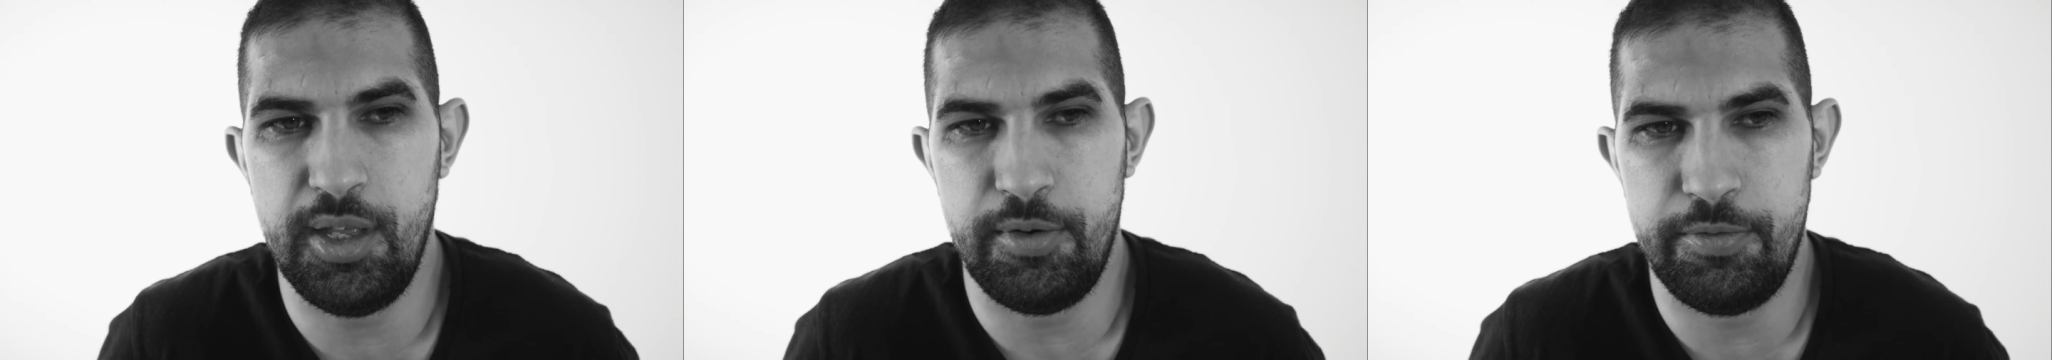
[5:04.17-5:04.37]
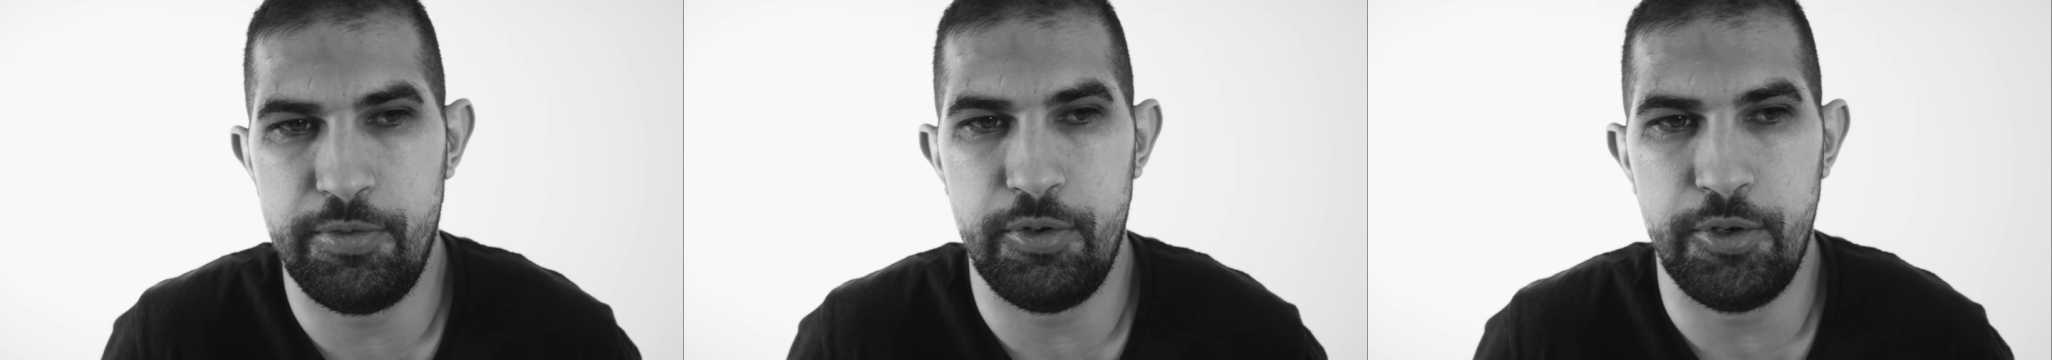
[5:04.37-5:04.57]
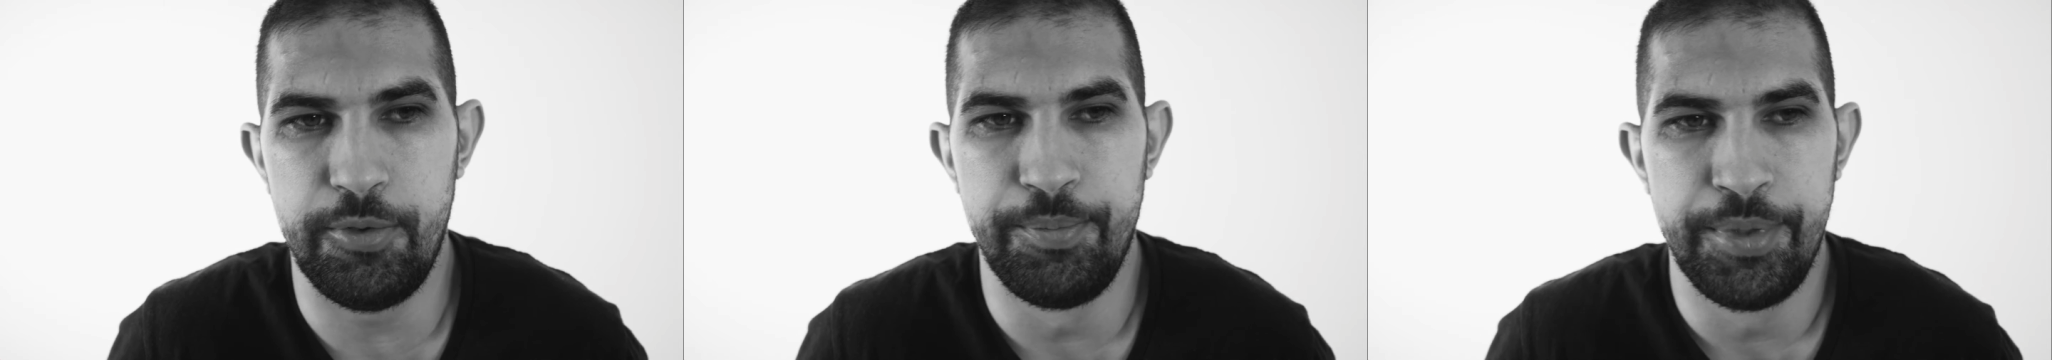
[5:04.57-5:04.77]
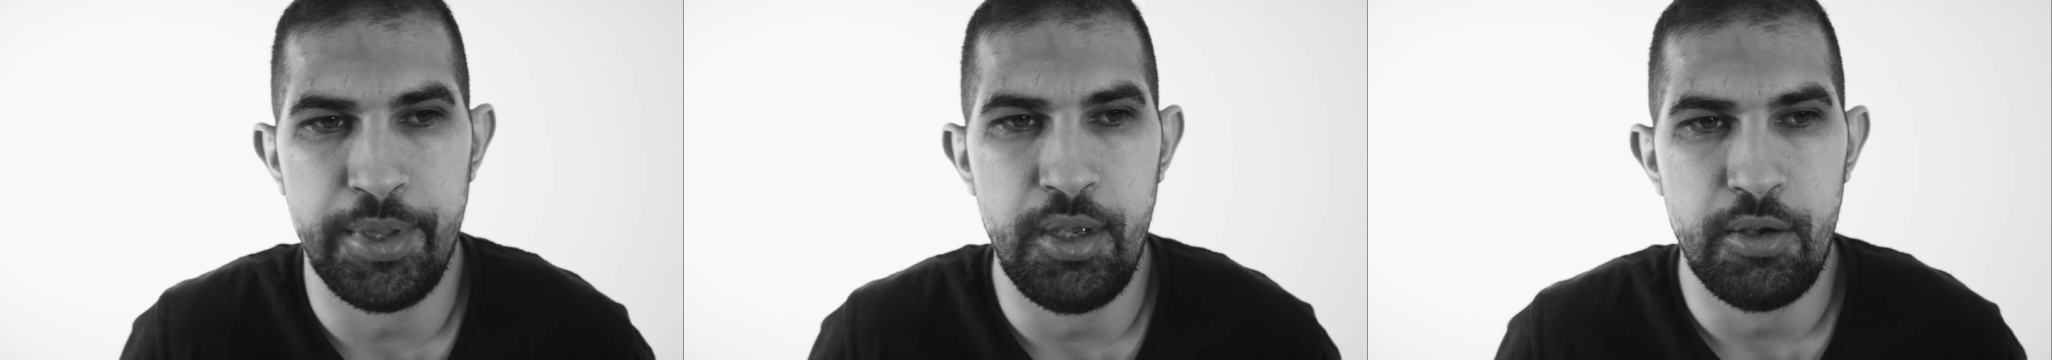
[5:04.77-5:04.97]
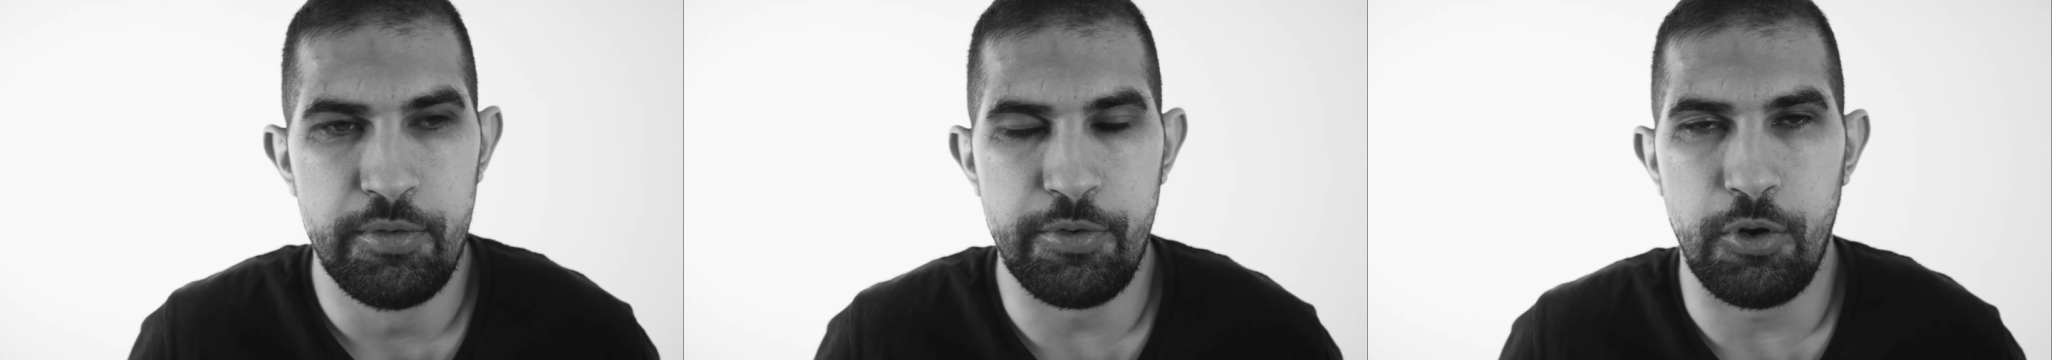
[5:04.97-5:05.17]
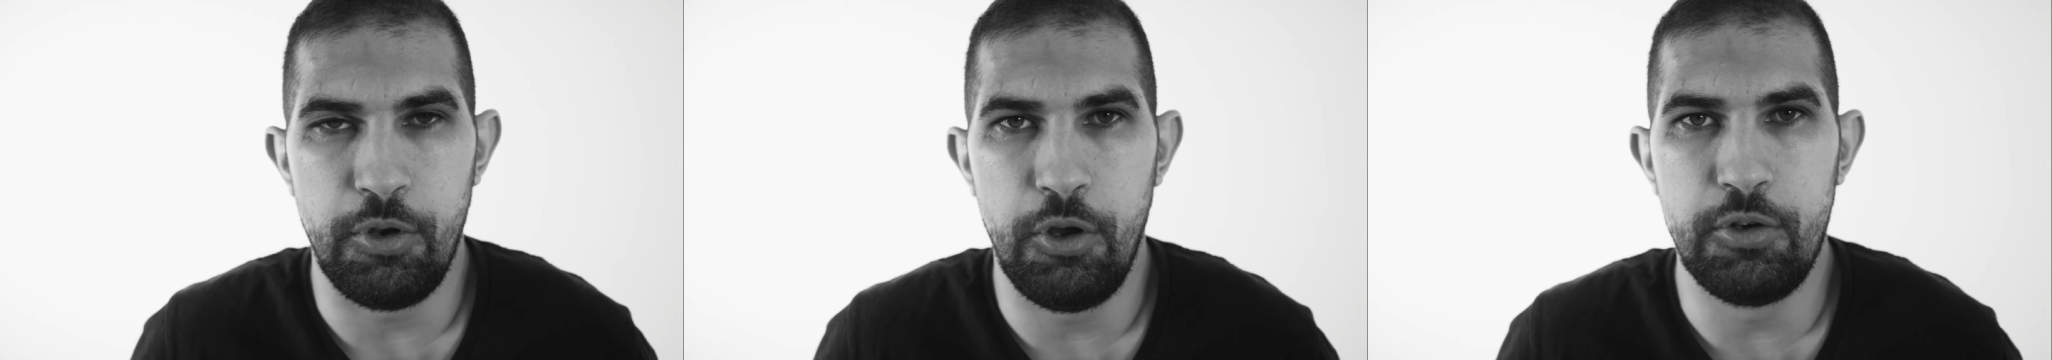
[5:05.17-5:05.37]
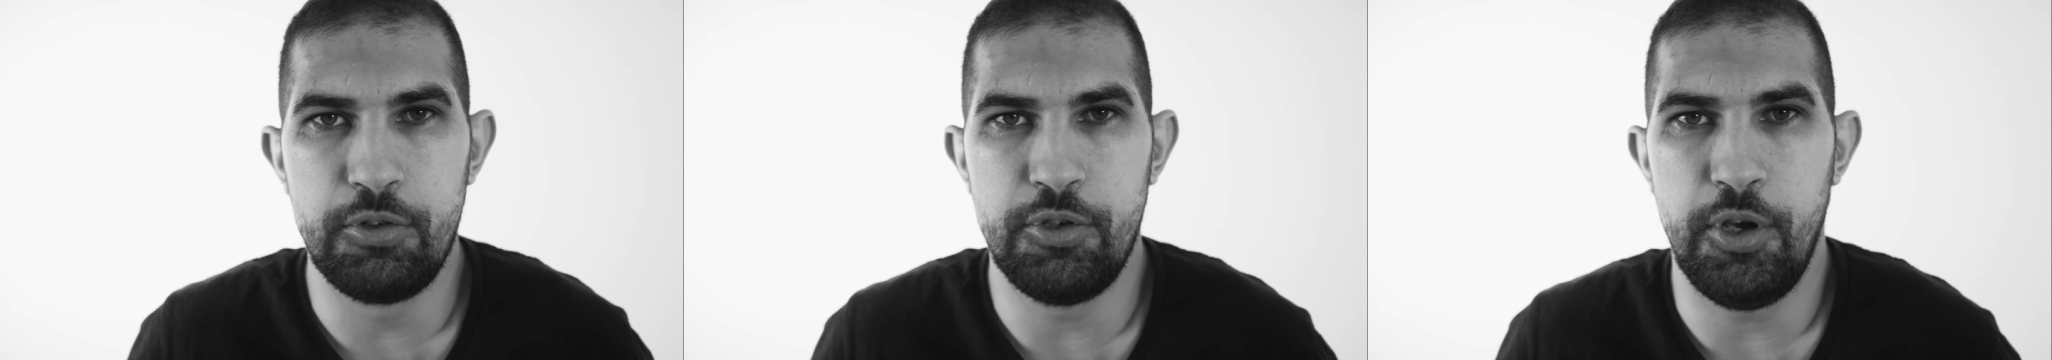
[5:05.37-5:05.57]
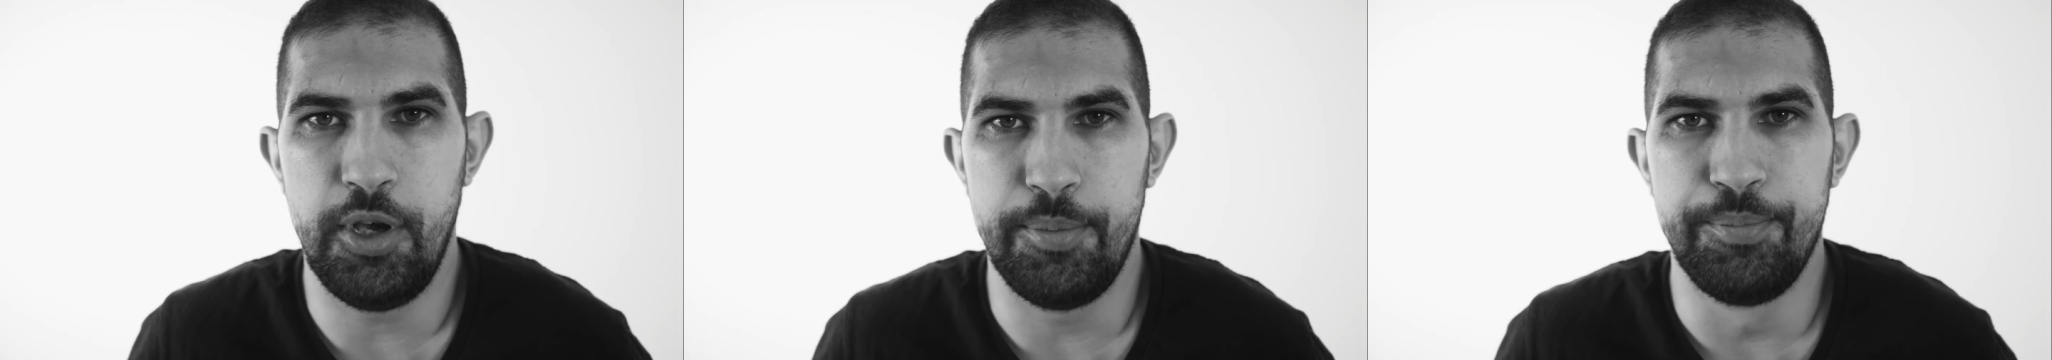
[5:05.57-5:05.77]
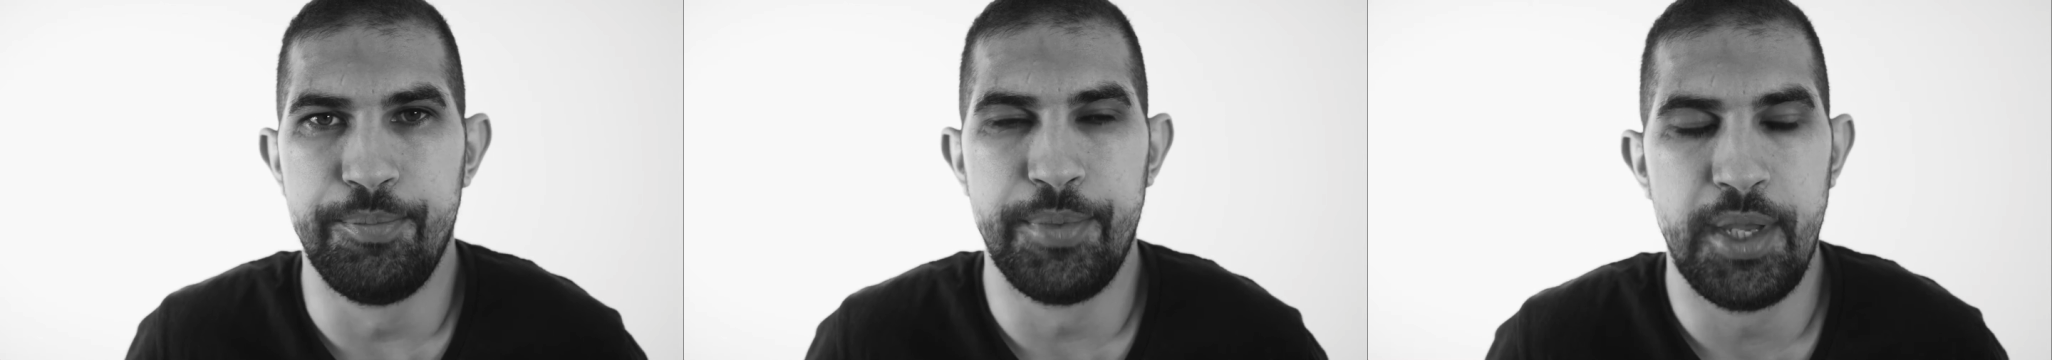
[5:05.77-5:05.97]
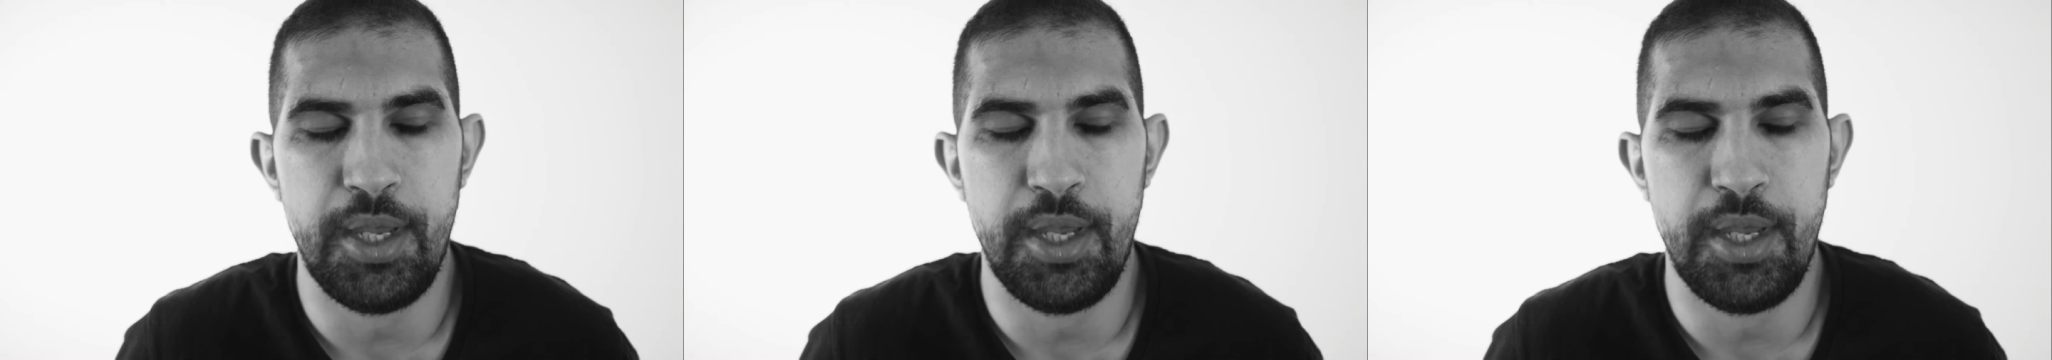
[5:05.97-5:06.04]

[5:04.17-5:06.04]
that for a long time.